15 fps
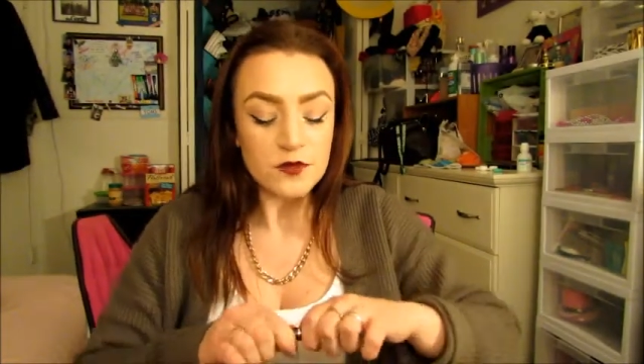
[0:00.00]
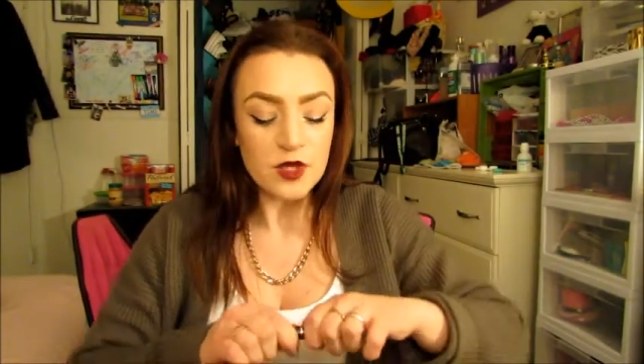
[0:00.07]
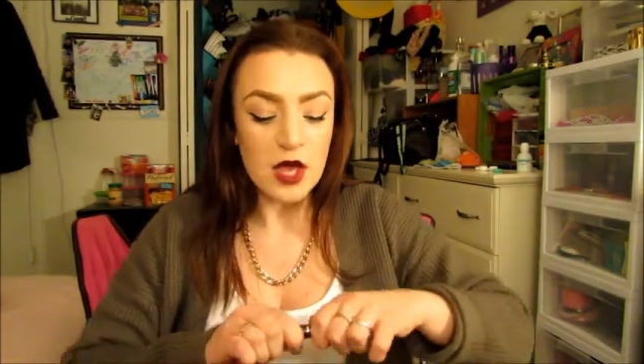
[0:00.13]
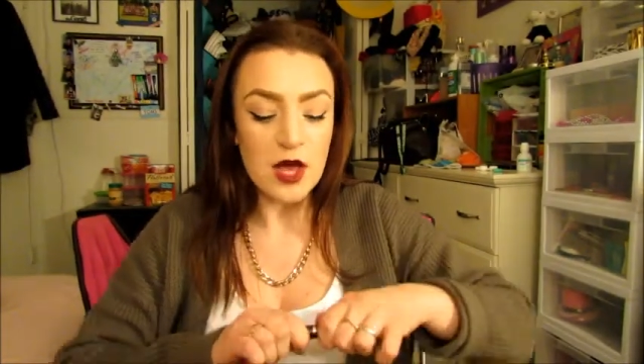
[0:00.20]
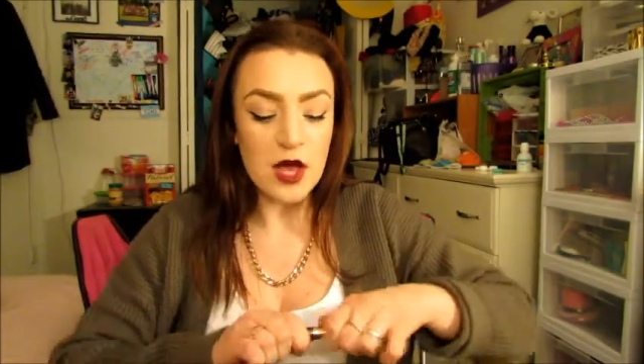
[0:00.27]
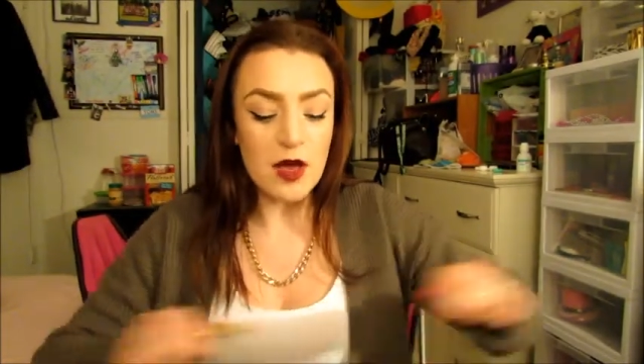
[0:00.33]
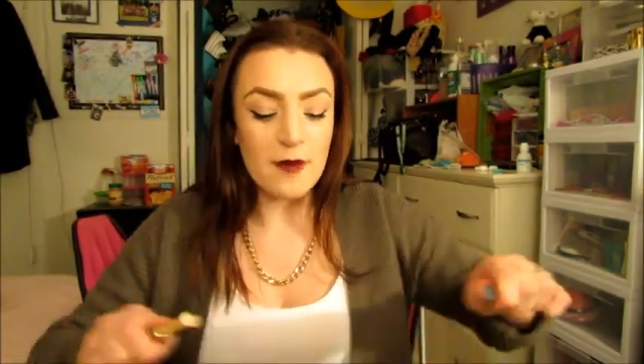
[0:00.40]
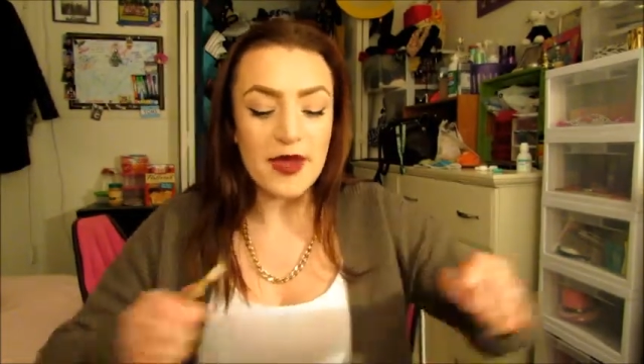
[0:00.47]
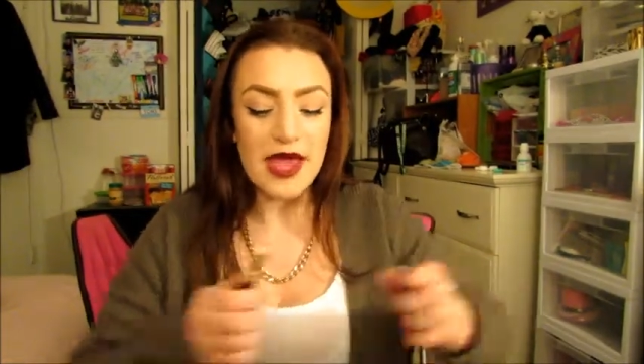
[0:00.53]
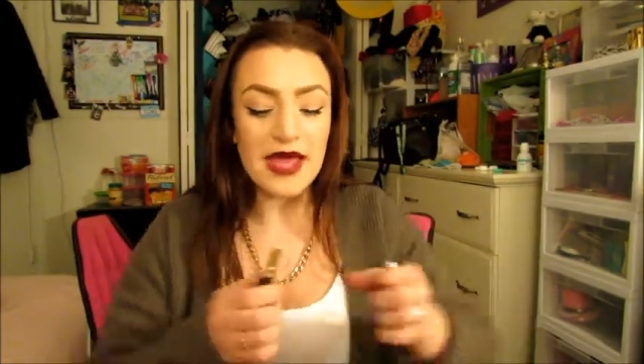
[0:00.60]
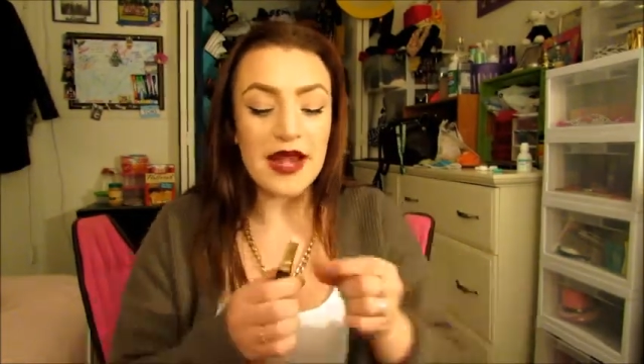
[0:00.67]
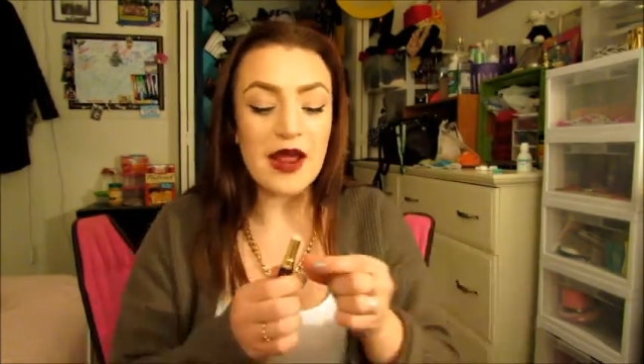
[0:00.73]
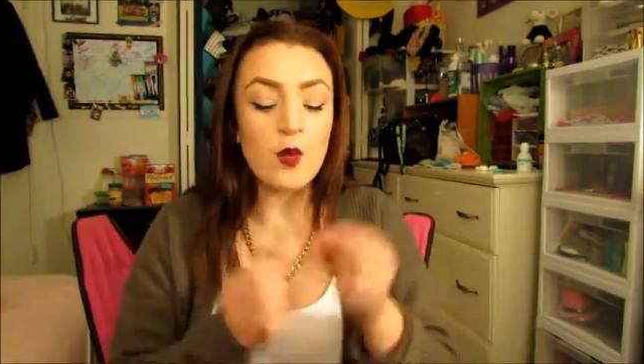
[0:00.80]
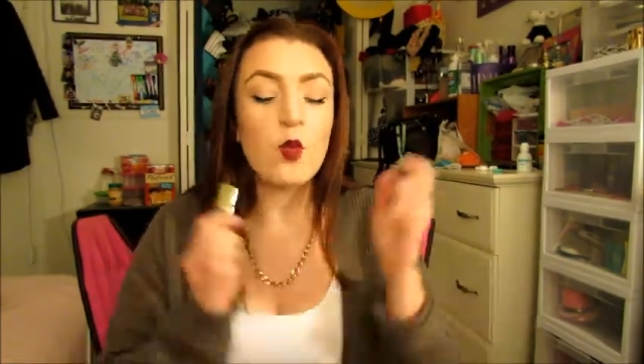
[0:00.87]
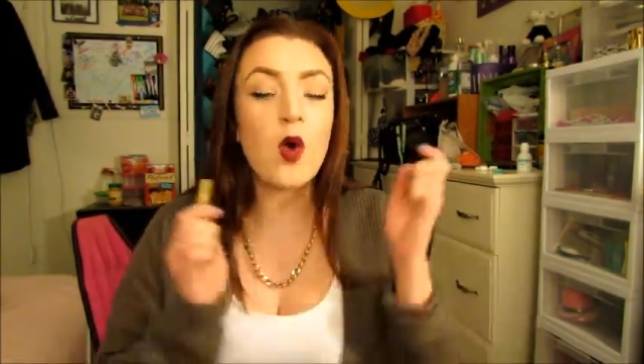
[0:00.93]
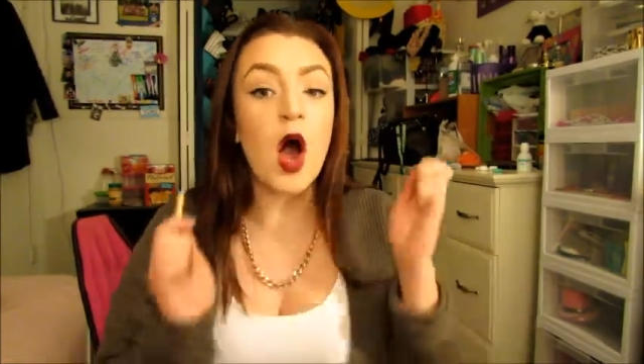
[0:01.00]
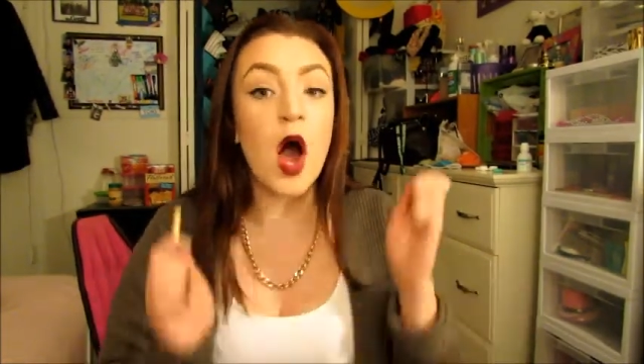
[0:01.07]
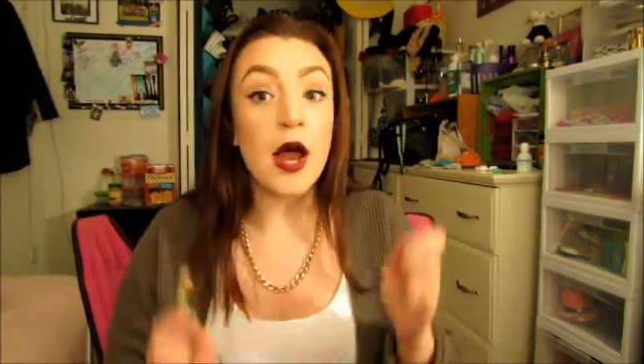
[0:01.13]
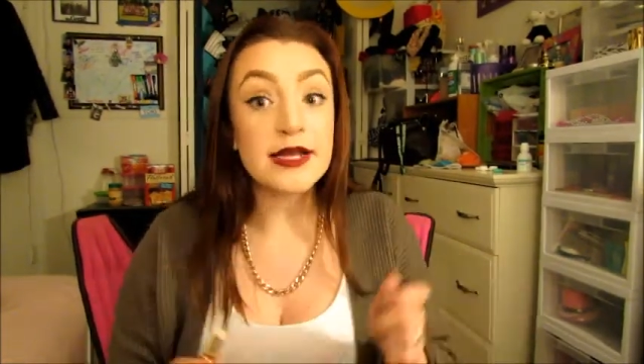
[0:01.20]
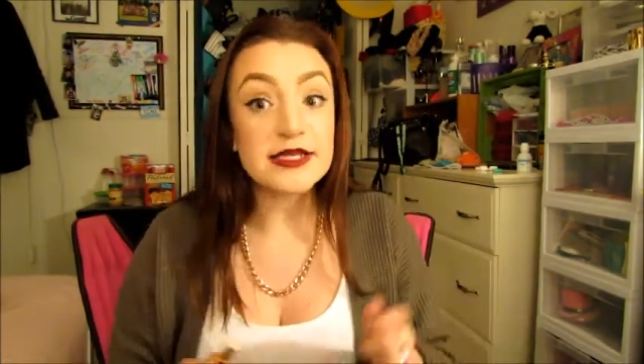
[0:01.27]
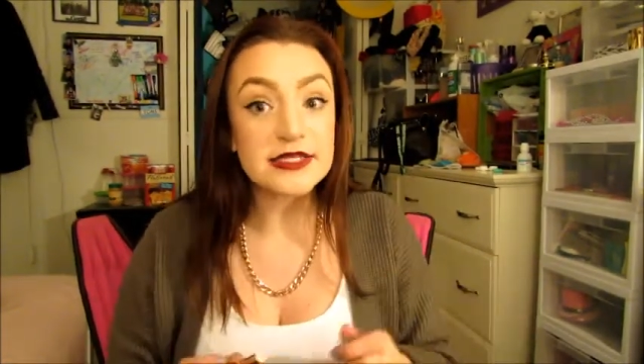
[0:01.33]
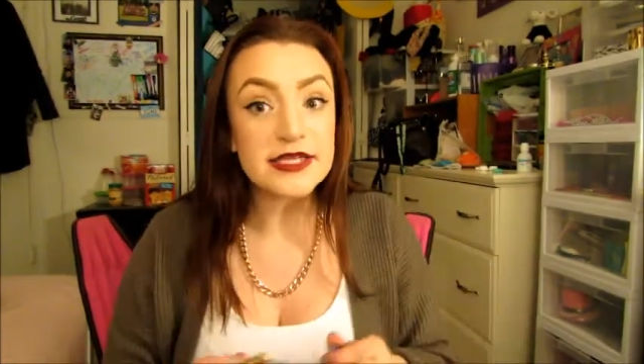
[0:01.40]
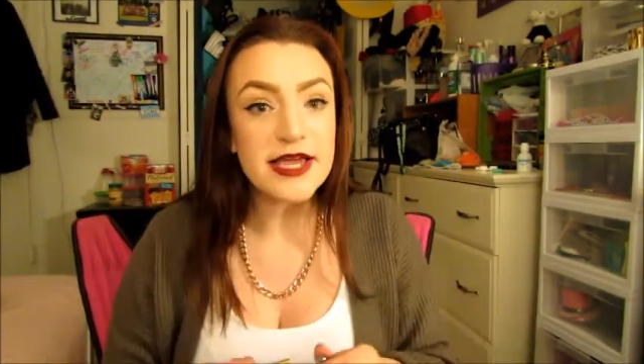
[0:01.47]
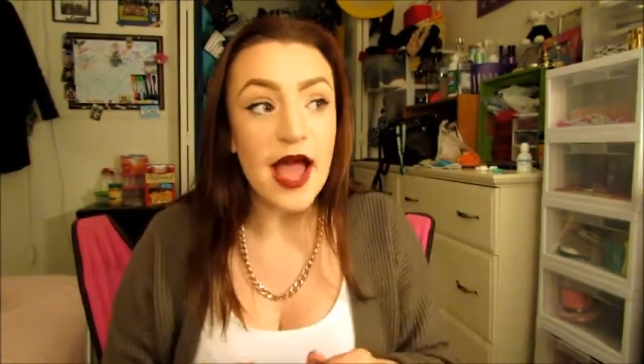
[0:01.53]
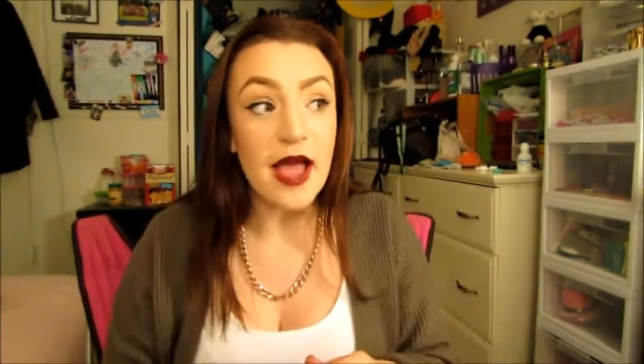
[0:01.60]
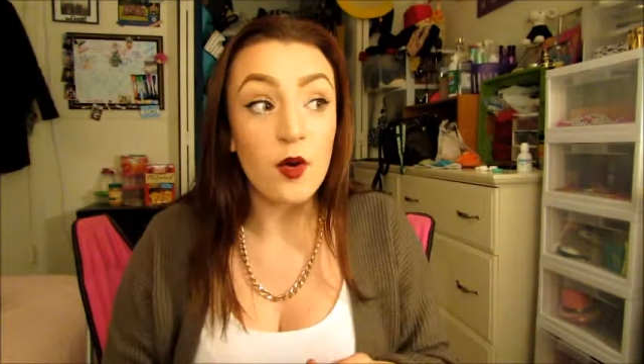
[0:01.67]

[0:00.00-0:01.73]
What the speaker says: And I honestly